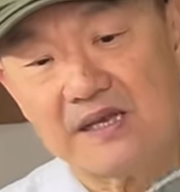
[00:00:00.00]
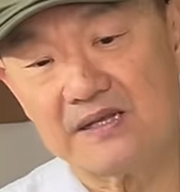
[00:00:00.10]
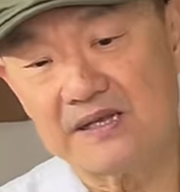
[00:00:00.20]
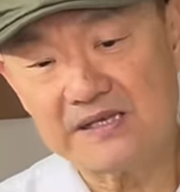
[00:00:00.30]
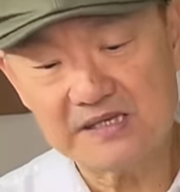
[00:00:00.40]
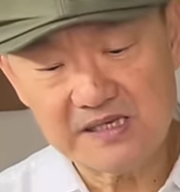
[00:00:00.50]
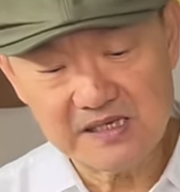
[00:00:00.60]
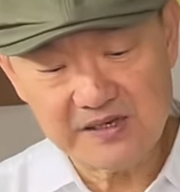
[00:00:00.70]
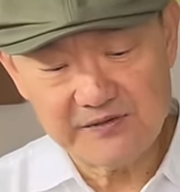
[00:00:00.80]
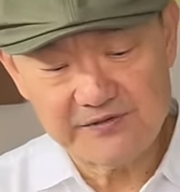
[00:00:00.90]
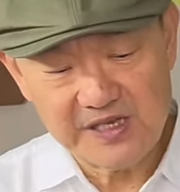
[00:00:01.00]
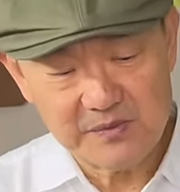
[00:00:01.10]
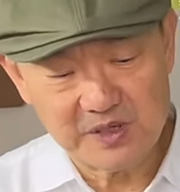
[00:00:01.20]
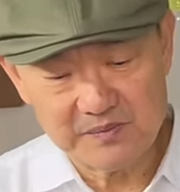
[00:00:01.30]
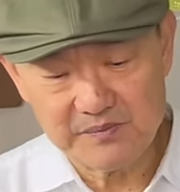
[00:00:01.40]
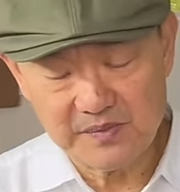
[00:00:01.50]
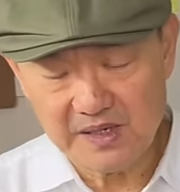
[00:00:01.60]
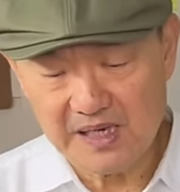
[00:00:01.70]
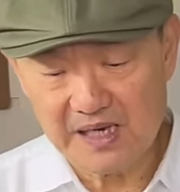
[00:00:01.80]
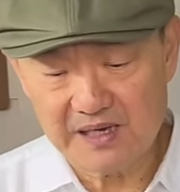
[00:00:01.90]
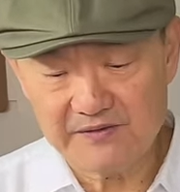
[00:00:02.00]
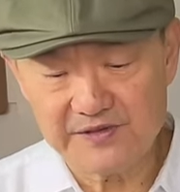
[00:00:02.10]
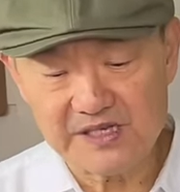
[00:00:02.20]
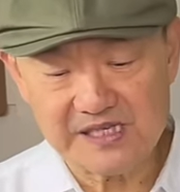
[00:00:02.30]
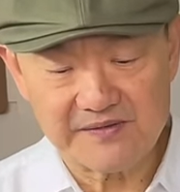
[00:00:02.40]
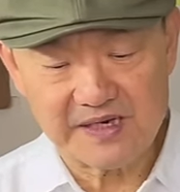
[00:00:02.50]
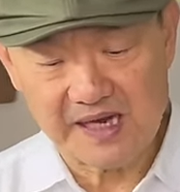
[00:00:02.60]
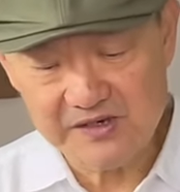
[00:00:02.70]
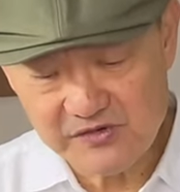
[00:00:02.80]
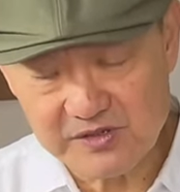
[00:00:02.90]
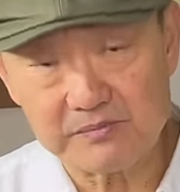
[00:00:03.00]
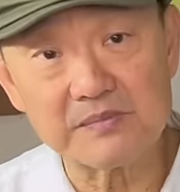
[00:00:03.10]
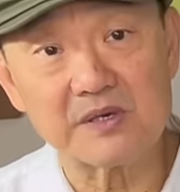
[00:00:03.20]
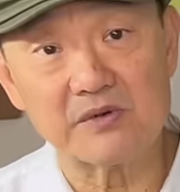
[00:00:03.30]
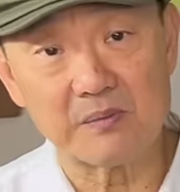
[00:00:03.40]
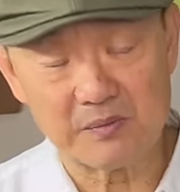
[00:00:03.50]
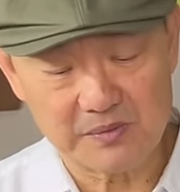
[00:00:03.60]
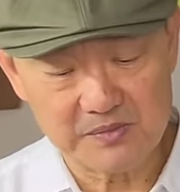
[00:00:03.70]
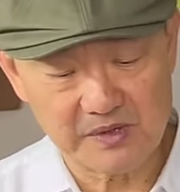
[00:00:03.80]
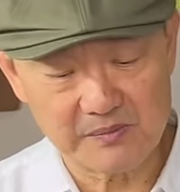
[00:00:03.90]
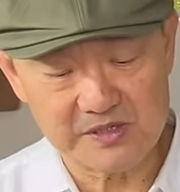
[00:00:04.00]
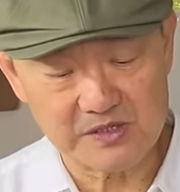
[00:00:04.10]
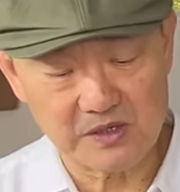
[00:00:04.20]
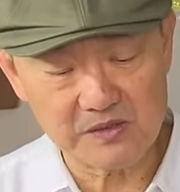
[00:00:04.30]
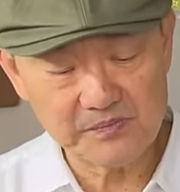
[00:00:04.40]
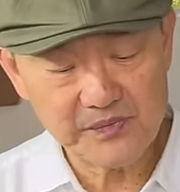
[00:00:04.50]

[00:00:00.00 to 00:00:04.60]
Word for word: This is the Vibram V700 rubber sole,